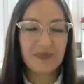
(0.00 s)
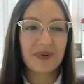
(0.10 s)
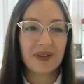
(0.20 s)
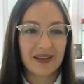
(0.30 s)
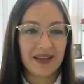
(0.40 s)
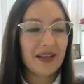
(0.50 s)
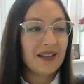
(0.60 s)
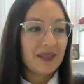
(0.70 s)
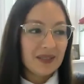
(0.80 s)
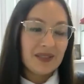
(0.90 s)
And the word
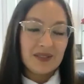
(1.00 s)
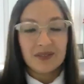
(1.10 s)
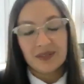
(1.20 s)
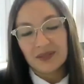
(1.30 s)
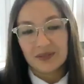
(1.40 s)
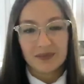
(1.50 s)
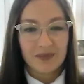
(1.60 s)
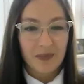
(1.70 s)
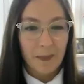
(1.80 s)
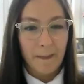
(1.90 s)
engineering is
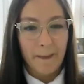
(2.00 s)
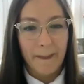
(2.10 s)
tricking you